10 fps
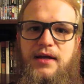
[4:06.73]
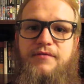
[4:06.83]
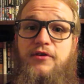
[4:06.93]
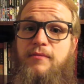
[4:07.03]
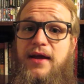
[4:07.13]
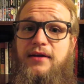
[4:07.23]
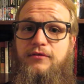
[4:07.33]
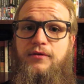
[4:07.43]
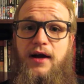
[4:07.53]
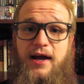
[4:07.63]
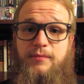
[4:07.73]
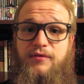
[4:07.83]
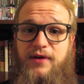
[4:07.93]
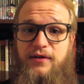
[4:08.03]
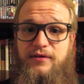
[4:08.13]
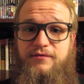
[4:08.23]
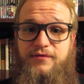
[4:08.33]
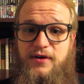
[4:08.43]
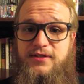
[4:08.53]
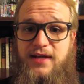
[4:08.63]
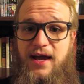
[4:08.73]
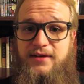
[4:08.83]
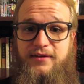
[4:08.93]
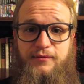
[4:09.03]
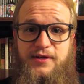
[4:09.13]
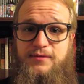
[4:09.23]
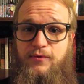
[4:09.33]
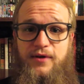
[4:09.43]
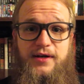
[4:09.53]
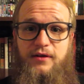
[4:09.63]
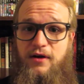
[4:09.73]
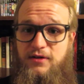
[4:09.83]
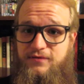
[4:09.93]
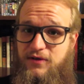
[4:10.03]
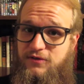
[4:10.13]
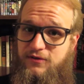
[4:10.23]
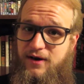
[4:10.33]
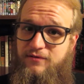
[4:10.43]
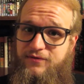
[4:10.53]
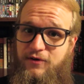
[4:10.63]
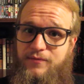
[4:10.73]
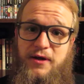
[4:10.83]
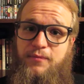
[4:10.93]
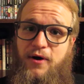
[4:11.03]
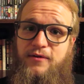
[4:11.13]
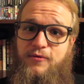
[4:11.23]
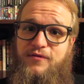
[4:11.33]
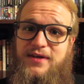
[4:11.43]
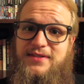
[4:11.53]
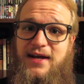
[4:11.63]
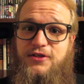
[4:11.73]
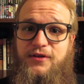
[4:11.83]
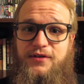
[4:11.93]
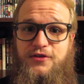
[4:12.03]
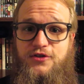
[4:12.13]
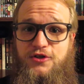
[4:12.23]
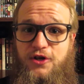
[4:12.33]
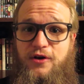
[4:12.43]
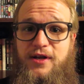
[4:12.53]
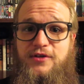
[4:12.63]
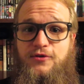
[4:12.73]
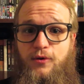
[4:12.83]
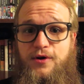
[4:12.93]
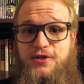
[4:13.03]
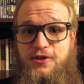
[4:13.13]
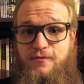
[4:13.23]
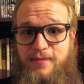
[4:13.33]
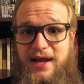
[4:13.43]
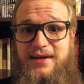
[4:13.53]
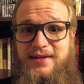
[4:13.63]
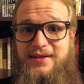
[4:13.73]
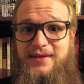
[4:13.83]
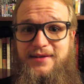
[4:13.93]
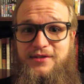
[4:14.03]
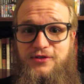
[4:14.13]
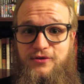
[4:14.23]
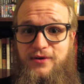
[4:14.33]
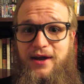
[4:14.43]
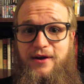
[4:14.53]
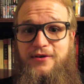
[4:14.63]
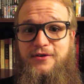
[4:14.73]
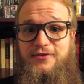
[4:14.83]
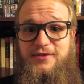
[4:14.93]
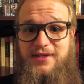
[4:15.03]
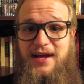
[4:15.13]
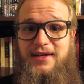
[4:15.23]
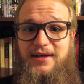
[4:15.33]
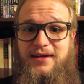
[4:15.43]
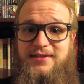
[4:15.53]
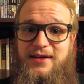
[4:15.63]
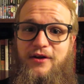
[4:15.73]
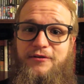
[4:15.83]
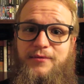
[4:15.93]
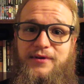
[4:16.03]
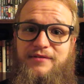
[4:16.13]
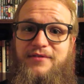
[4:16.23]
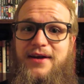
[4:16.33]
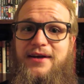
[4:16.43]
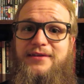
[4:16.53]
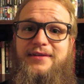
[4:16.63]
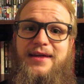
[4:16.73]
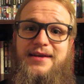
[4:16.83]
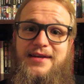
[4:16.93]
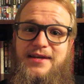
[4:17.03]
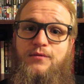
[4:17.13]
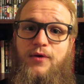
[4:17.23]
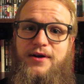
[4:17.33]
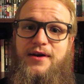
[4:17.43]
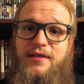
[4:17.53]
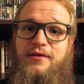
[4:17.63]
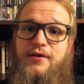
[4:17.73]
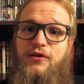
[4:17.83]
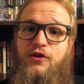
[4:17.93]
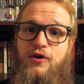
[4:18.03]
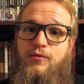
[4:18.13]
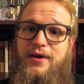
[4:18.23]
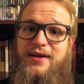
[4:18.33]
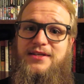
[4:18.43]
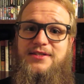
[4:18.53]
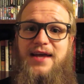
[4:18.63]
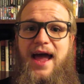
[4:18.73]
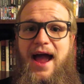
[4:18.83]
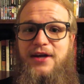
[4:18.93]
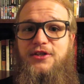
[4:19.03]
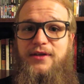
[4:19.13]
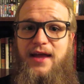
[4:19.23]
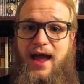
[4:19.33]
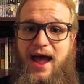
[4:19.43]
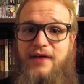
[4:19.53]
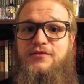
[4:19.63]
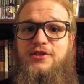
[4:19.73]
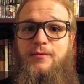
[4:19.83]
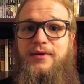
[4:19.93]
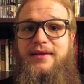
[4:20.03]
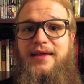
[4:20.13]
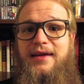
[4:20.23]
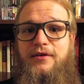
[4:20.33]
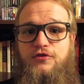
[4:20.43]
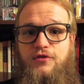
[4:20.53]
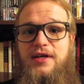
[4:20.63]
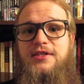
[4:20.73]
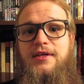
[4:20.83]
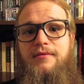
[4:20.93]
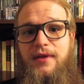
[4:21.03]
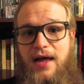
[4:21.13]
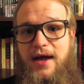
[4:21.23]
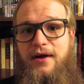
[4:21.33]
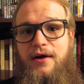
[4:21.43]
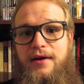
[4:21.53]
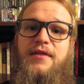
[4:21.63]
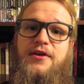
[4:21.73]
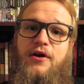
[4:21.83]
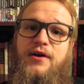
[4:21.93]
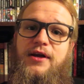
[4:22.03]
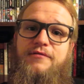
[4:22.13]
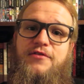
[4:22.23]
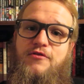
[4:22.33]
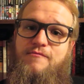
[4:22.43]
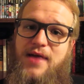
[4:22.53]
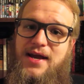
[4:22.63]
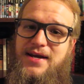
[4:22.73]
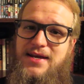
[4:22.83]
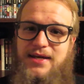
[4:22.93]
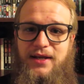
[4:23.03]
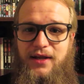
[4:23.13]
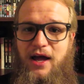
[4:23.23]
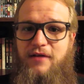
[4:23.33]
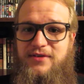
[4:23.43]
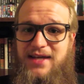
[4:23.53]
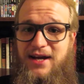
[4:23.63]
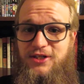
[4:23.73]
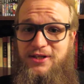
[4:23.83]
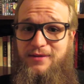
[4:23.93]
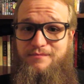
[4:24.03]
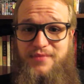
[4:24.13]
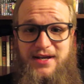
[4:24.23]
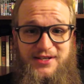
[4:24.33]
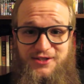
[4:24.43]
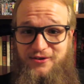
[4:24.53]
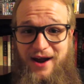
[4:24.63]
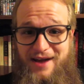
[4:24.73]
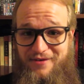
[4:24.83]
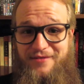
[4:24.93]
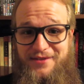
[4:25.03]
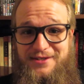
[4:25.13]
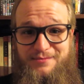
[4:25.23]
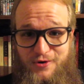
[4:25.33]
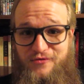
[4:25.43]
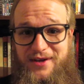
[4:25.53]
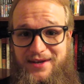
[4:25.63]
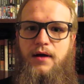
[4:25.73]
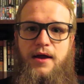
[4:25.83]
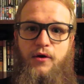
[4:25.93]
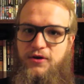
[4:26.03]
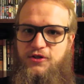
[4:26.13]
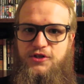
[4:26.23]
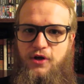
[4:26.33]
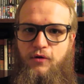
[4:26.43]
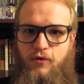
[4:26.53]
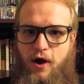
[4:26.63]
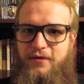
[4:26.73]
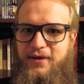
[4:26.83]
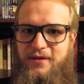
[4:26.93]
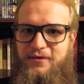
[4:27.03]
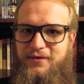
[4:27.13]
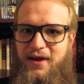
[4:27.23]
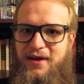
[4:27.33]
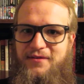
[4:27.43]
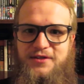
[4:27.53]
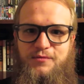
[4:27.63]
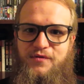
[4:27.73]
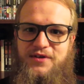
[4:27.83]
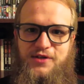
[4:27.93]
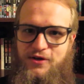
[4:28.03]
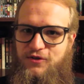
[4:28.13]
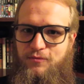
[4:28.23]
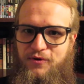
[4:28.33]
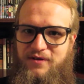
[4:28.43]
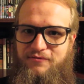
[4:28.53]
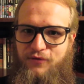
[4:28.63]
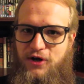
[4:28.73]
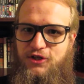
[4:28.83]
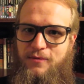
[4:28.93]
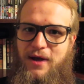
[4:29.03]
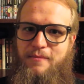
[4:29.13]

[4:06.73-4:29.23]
If you can make it through the hyper-violent first act that reads more like a Lars von Trier film, a big part of the movie is actually this journey towards humanity that these two characters are taking as they ultimately find out that they need one another and learn what it is to actually have someone that they can trust and rely on. The yearning of humanity and love is actually the biggest drive of this movie. I know I just saw Raw the other day, and this movie is also pretty fresh on my